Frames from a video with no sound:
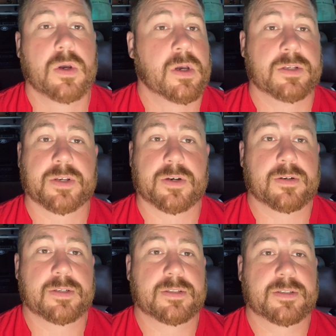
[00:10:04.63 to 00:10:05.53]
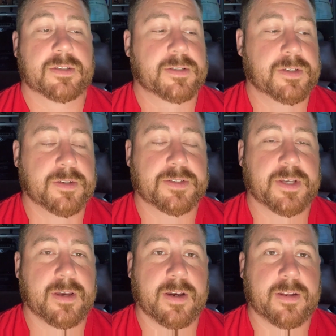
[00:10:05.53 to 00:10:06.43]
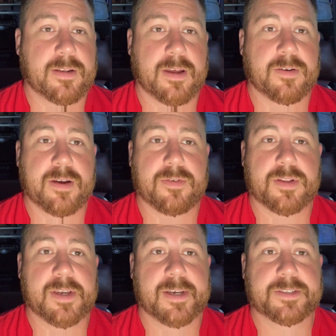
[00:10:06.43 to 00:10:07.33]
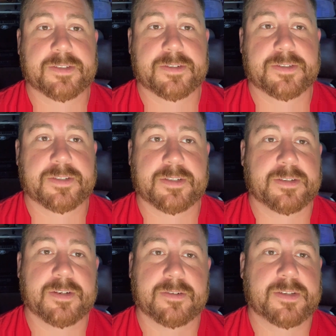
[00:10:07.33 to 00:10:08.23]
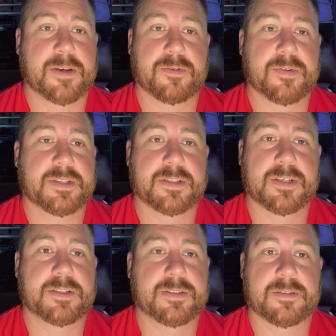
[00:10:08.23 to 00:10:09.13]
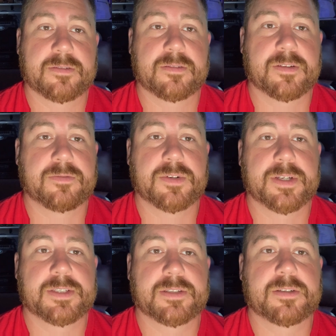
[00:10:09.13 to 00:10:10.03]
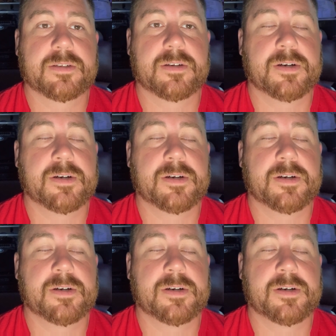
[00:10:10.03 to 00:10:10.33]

As I always, say, I don't have all the answers, and, take what resonates and leave what doesn't.